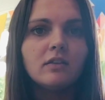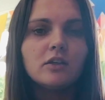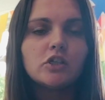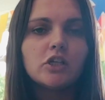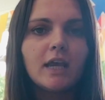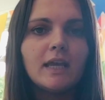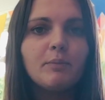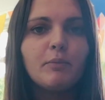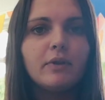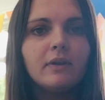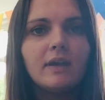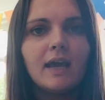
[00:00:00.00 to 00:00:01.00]
the shape
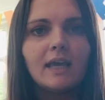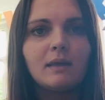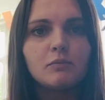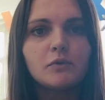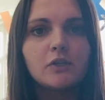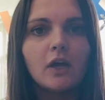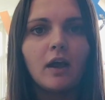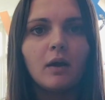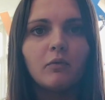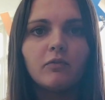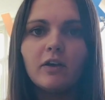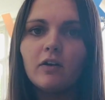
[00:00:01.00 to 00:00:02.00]
name, so
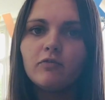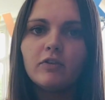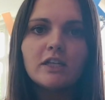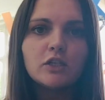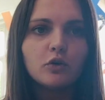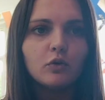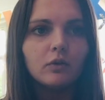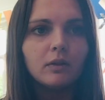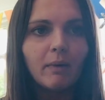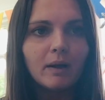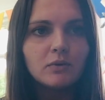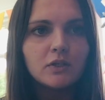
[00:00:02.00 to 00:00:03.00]
feel free to call
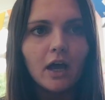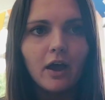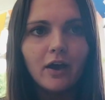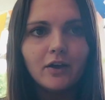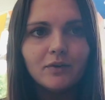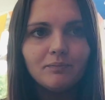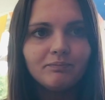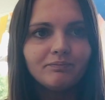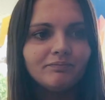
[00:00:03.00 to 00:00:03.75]
them out at home.